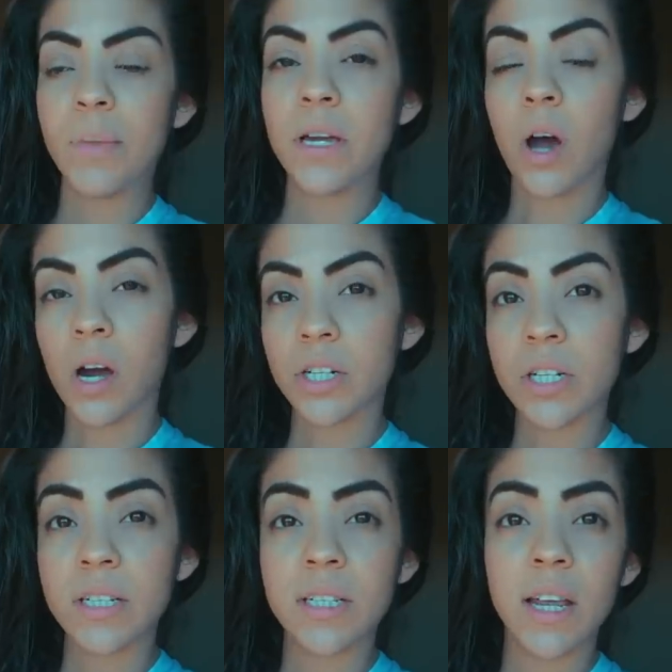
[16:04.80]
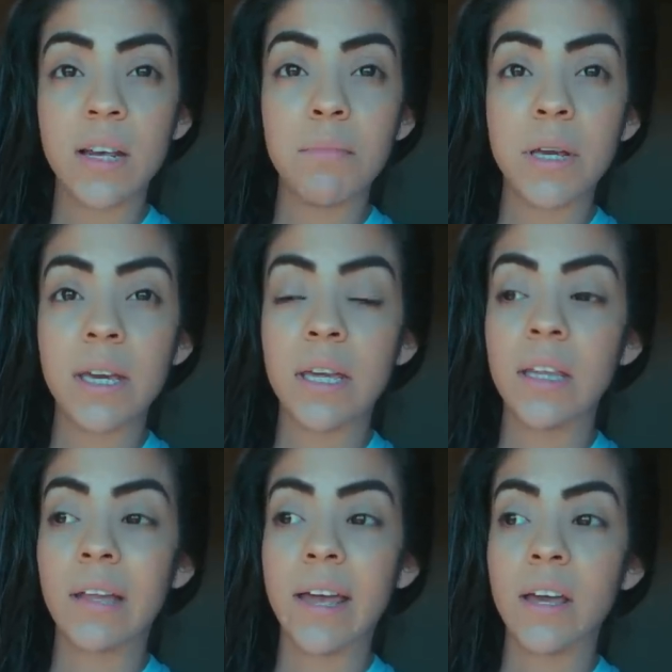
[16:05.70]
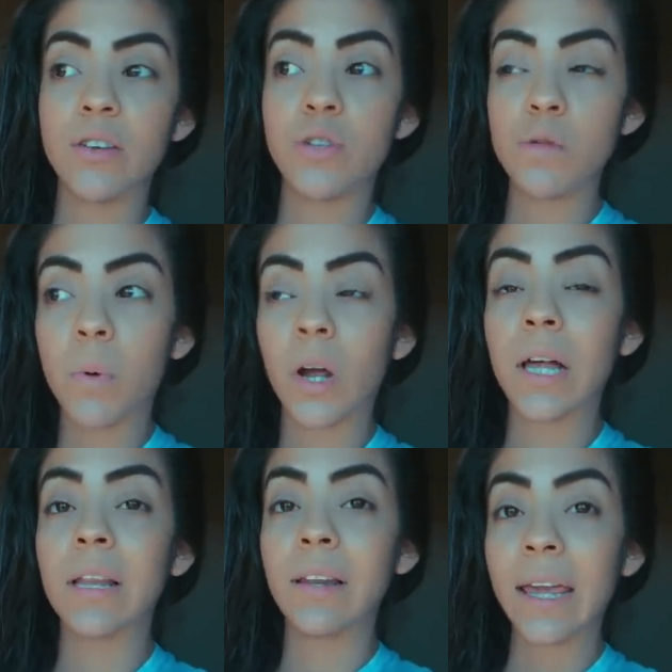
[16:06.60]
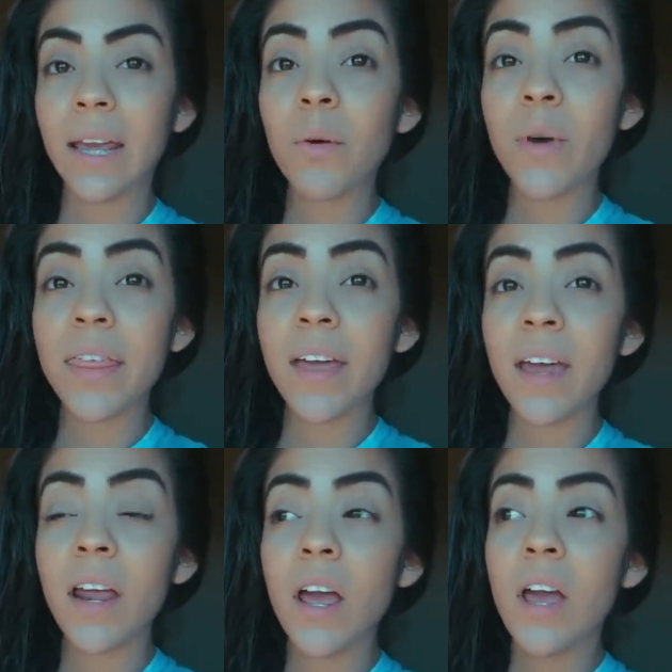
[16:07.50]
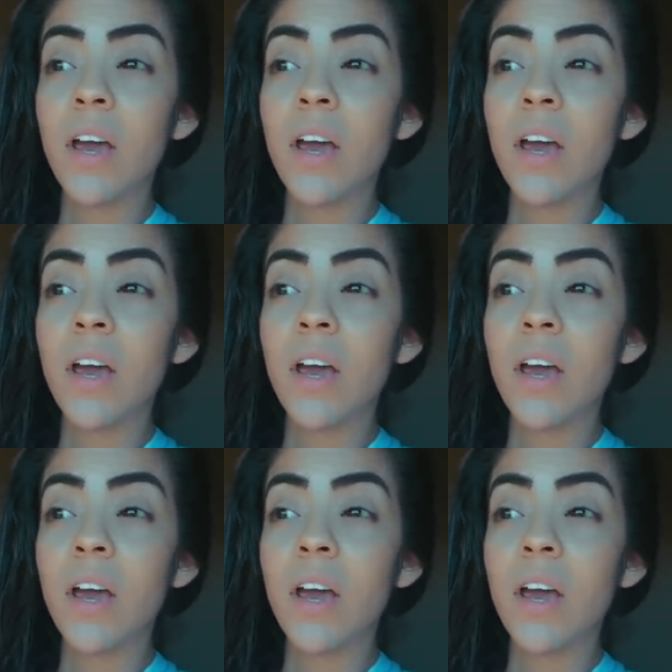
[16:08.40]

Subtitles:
be cautious and be like super clean with it,